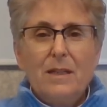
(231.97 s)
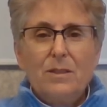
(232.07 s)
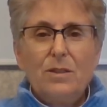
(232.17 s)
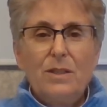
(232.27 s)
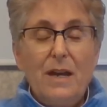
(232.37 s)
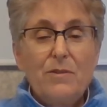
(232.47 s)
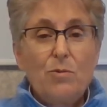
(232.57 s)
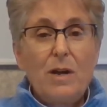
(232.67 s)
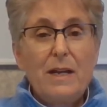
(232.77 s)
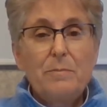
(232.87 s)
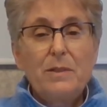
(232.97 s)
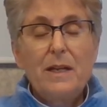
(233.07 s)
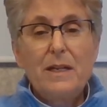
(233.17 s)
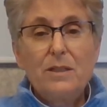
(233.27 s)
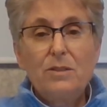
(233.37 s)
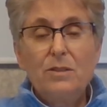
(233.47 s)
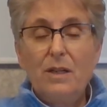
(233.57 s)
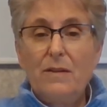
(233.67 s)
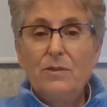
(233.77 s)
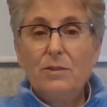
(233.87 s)
So you have a quiet place, you
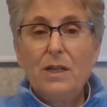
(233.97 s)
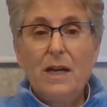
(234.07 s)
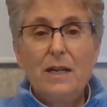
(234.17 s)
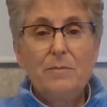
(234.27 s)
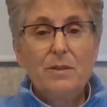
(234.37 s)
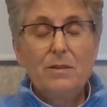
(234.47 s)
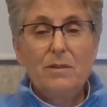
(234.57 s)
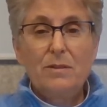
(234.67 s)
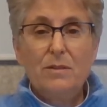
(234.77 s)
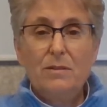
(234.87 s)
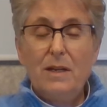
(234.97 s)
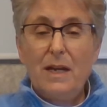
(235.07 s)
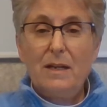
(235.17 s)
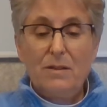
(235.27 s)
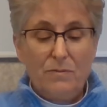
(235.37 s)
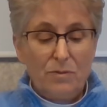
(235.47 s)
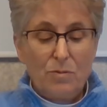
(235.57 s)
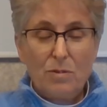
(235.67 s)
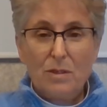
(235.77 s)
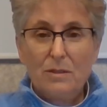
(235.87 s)
have your timer, you have
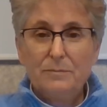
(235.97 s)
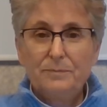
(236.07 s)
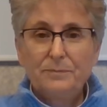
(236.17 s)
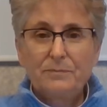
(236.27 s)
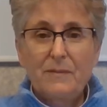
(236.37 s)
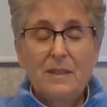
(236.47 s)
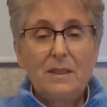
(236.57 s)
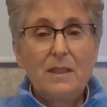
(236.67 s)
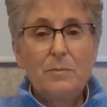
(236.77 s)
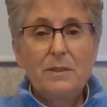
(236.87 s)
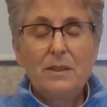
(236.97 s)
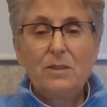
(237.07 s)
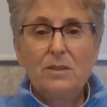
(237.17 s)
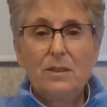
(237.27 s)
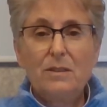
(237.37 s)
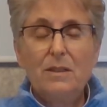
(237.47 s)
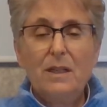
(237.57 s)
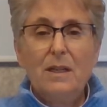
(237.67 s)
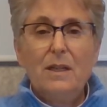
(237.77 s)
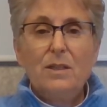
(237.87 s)
your seated position,
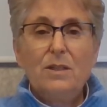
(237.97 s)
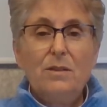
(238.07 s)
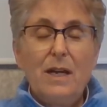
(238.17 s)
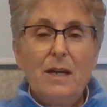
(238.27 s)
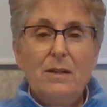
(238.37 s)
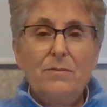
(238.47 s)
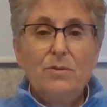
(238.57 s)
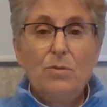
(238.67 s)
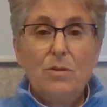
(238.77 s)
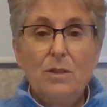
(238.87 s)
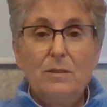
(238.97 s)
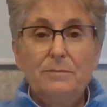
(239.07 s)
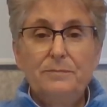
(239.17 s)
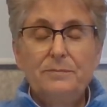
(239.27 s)
you have your